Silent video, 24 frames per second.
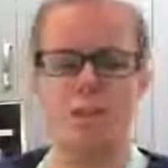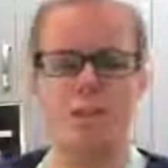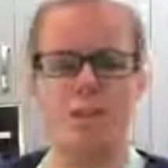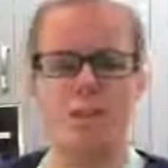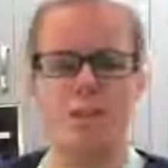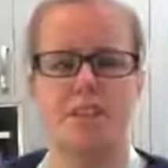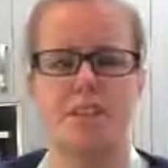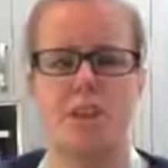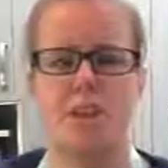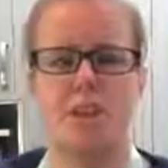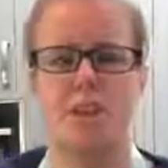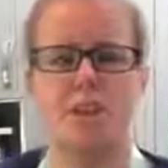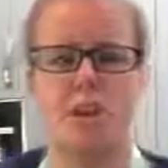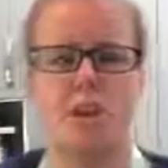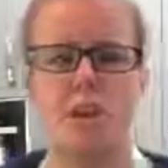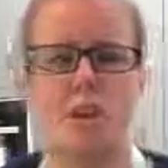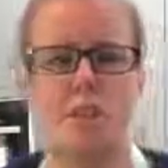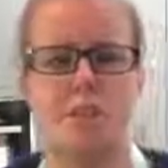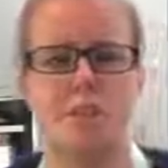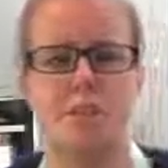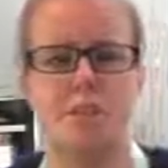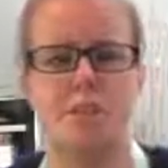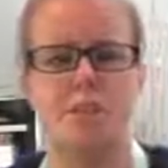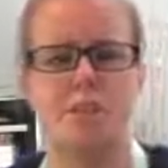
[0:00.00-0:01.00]
You can see the
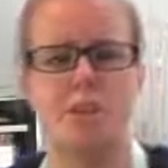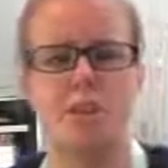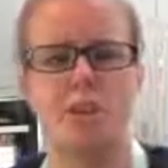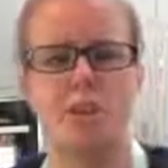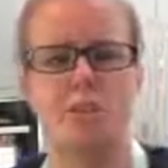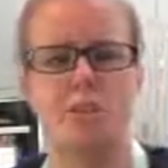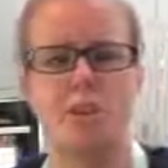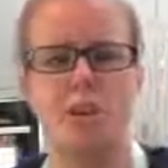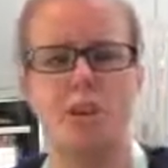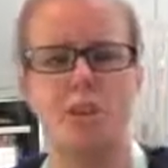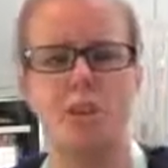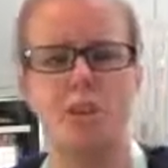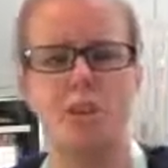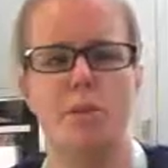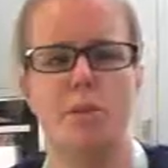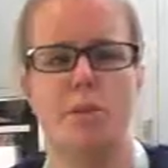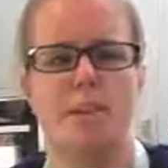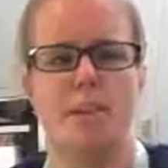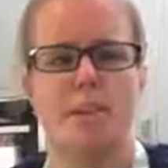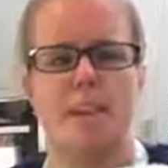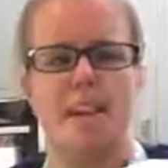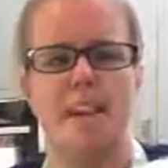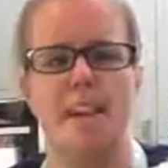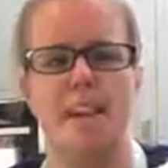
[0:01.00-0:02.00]
top isn't
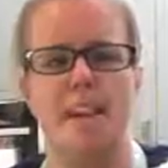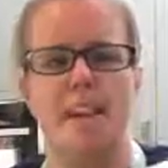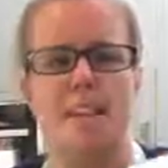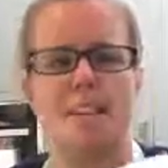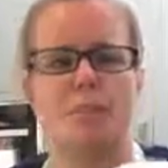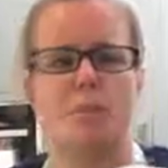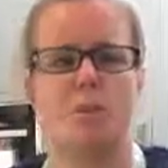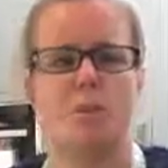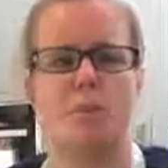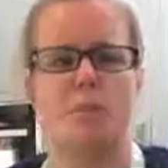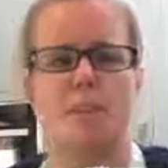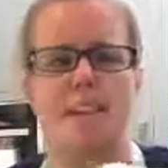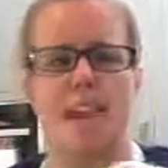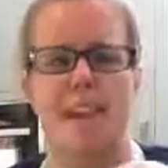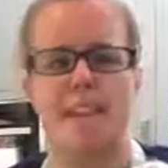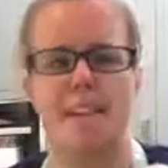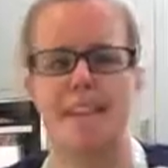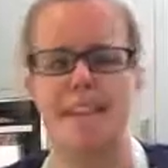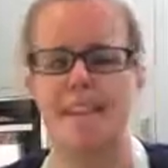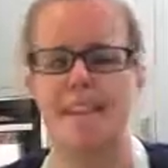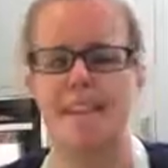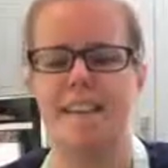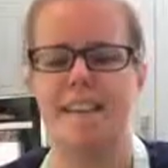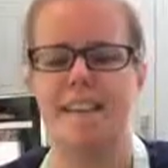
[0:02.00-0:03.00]
smooth, it's all
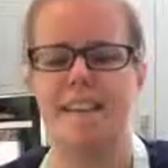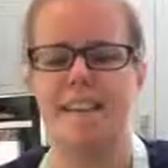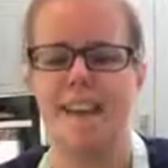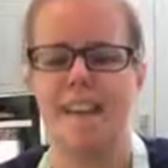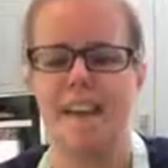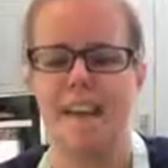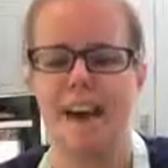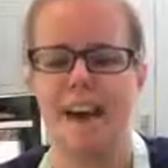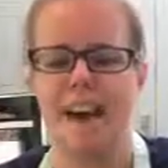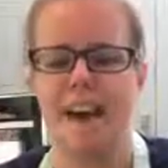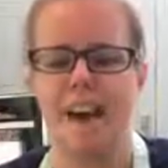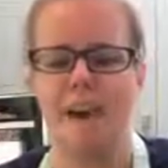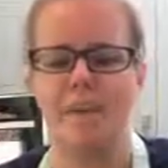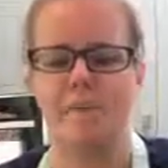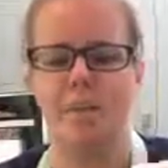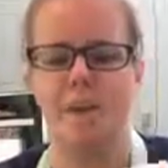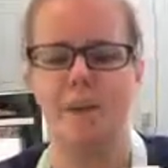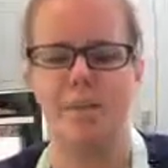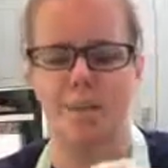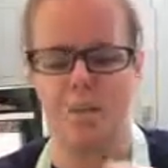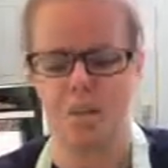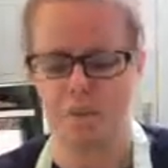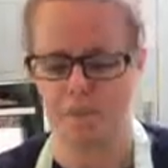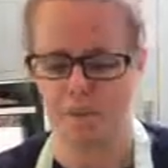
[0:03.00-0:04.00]
jaggedy.
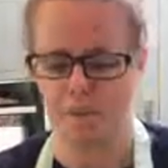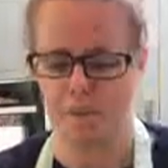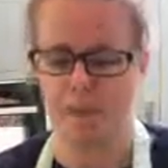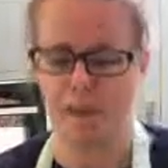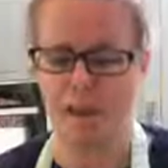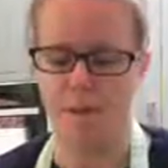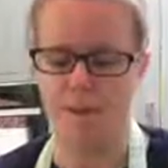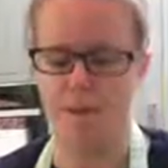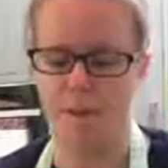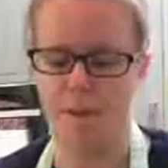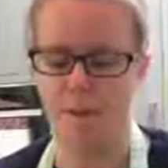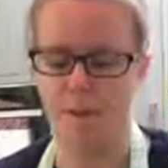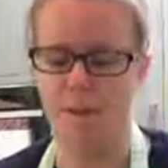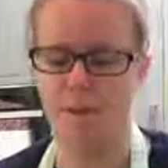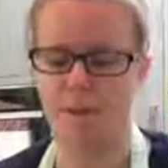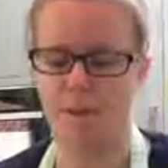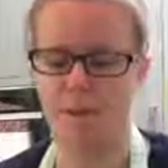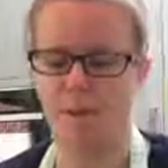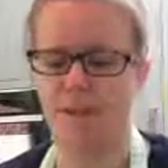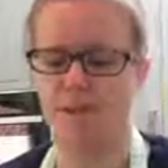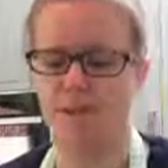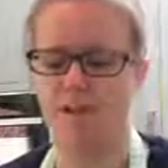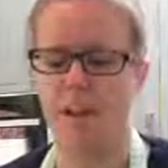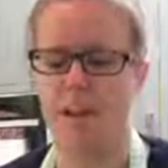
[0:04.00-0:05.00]
Those
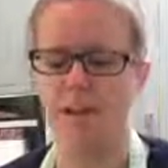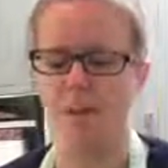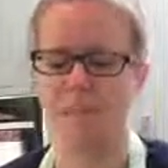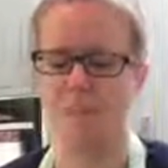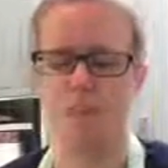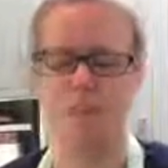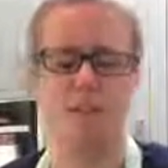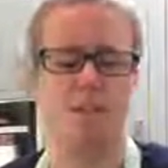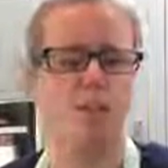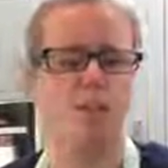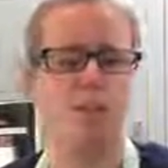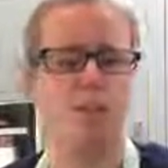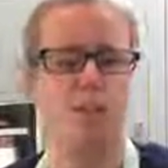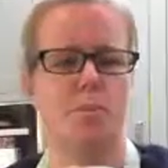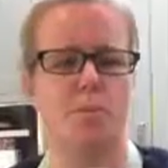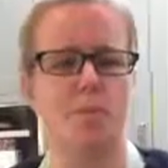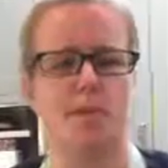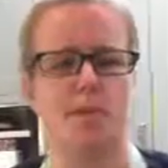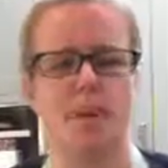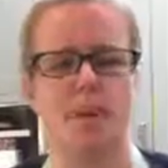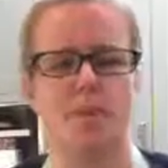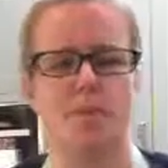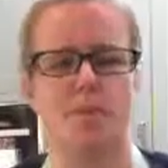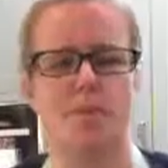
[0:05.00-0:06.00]
gluten strands have not
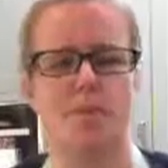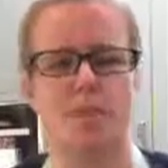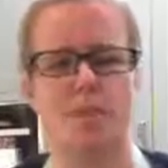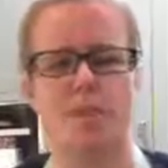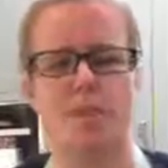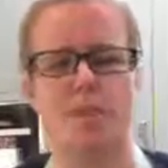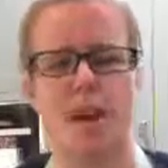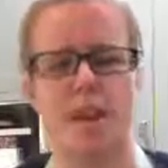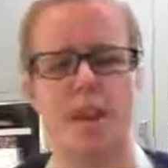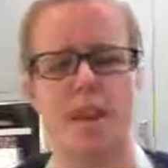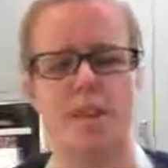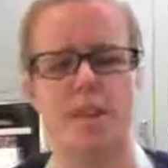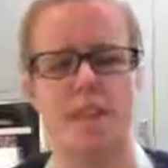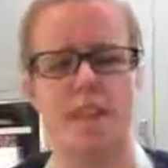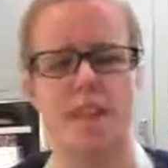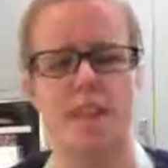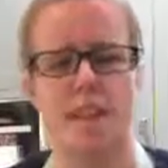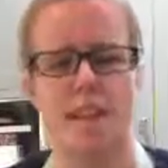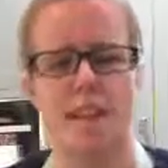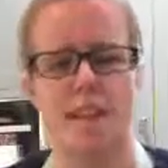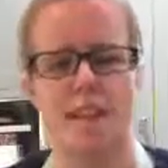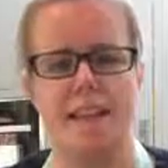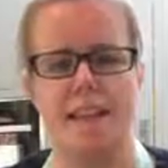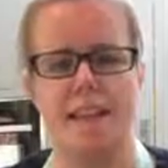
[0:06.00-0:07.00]
been kind of stretched
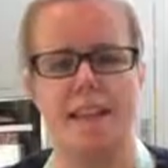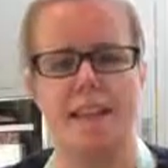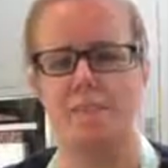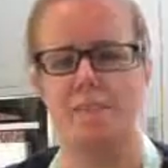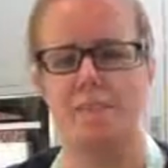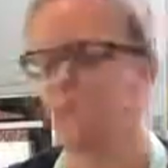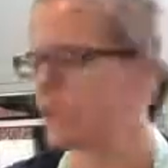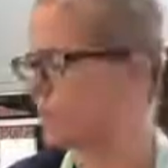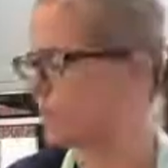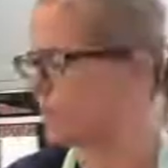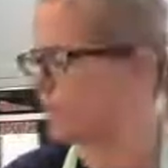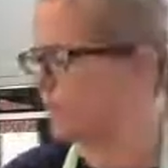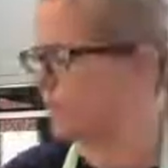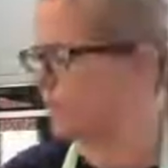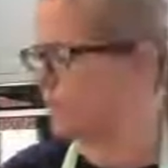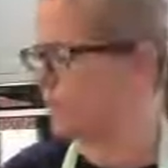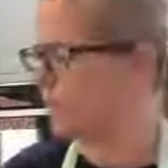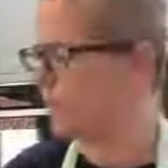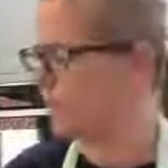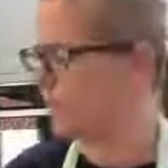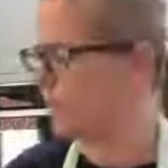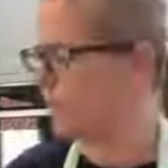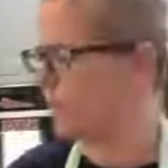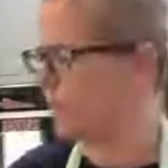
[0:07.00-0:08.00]
into any kind of smooth
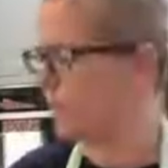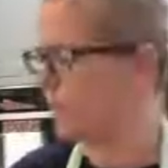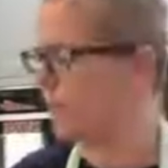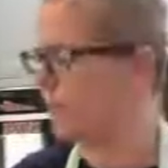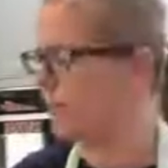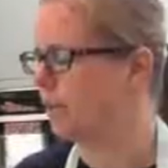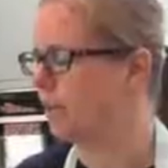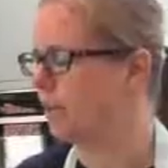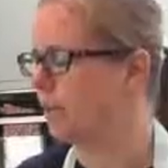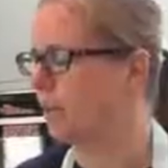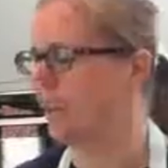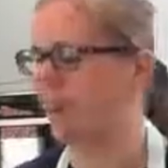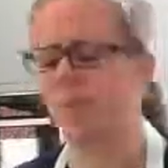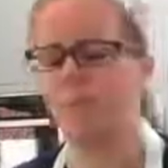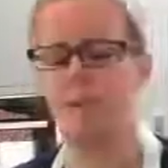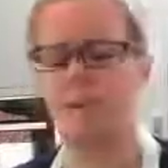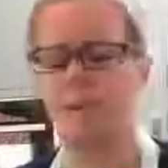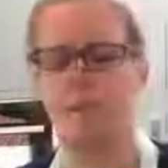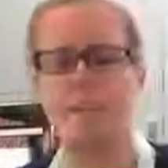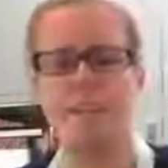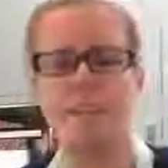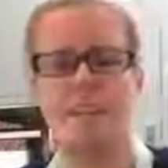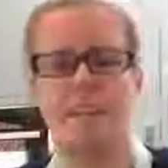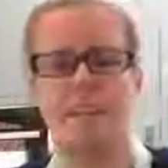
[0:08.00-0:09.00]
shape. You might be
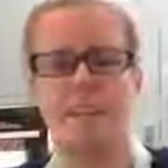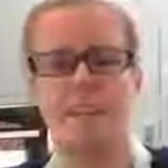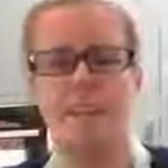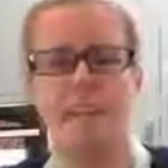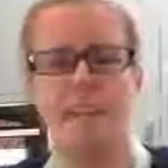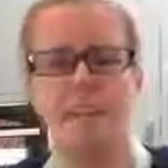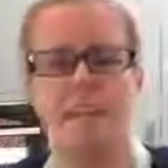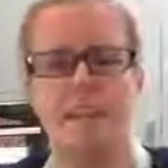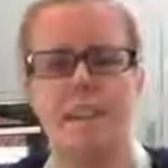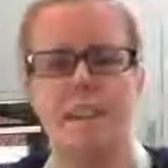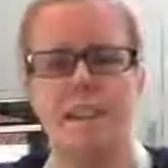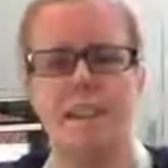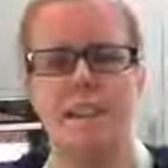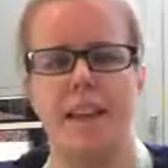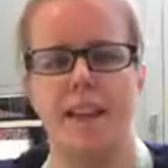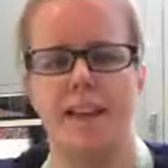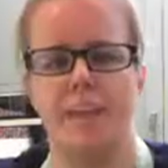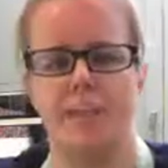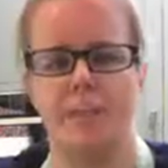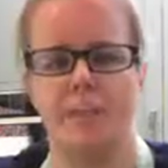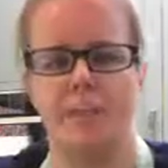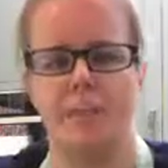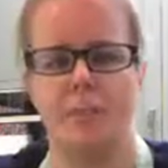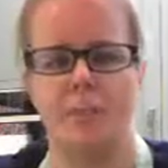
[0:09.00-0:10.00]
able to see
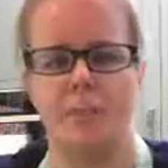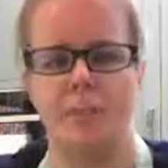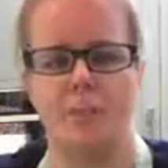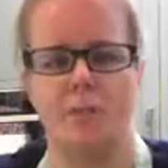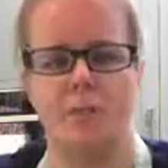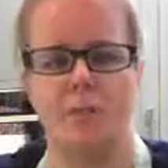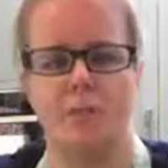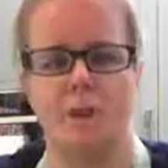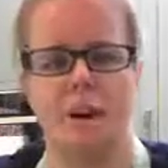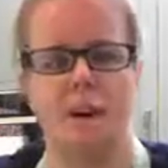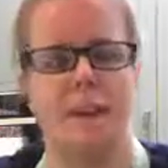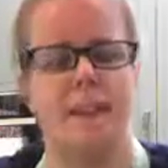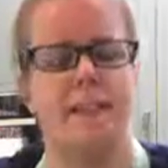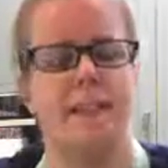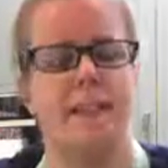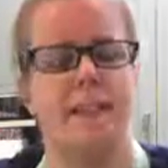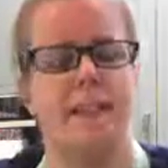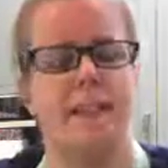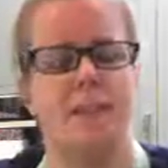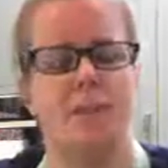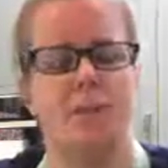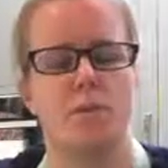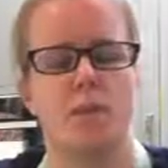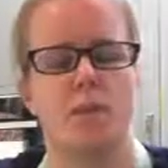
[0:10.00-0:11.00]
that's not really going to rise
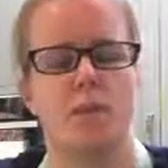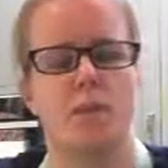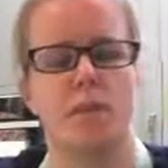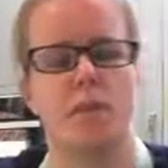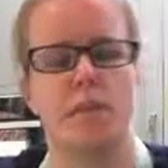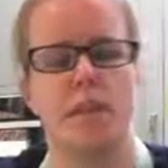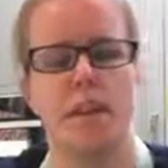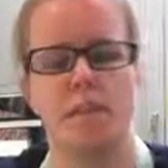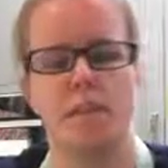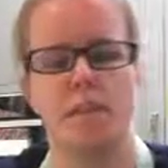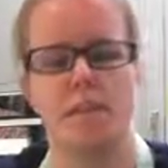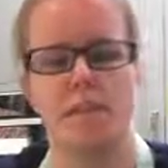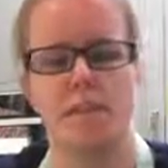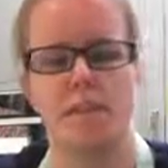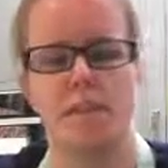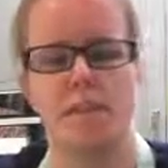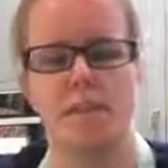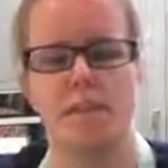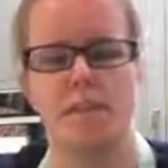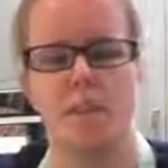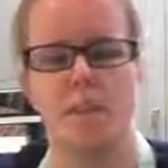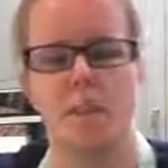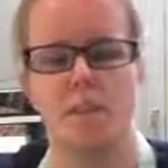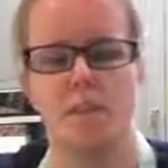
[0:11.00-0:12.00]
into a nicely
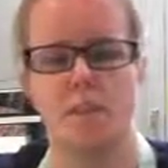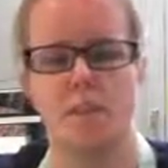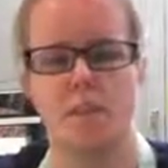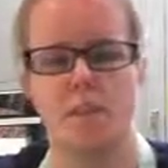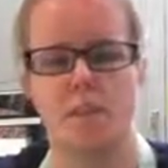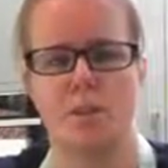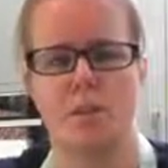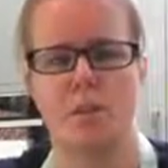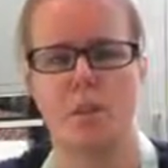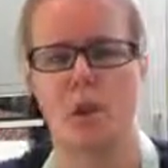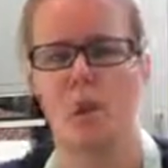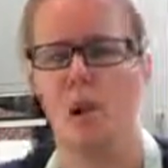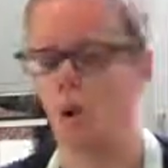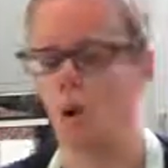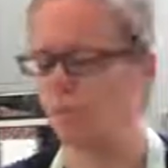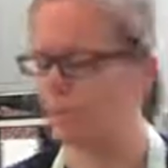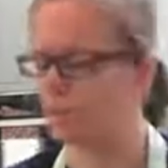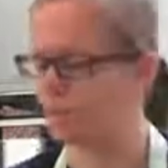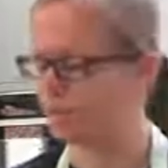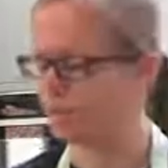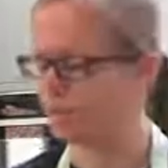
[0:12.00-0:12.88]
domed top.